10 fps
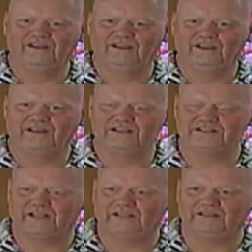And he's
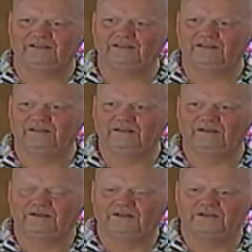like,
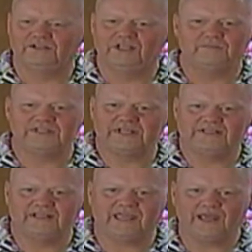imitate
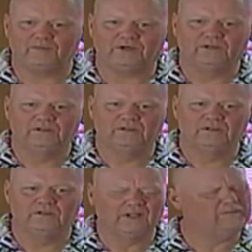the camel.
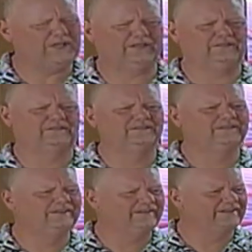I'm like,
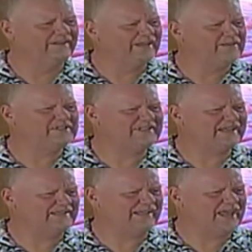imitate
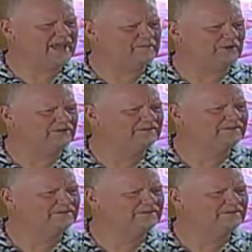the camel.